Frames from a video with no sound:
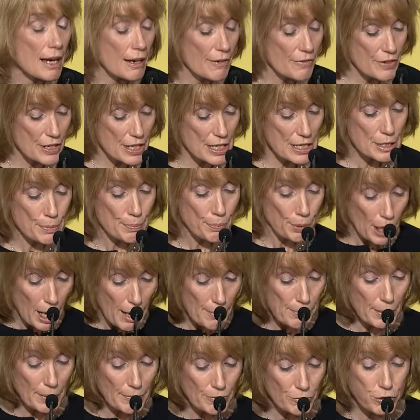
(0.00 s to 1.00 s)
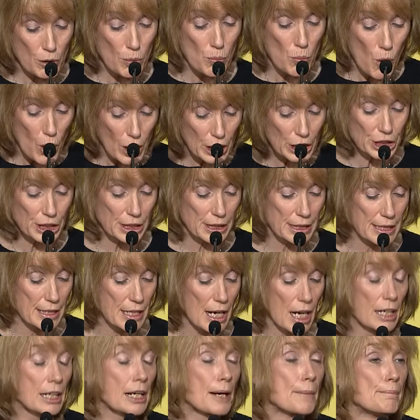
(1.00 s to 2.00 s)
of this problem from Washington
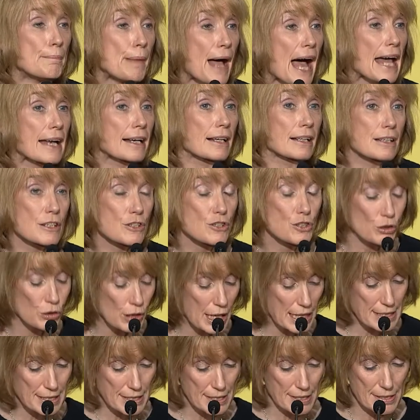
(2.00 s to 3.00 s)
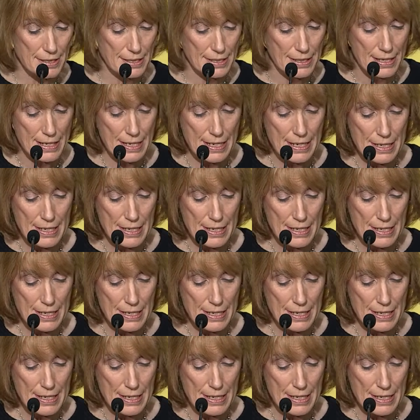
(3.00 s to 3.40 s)
on combating this crisis,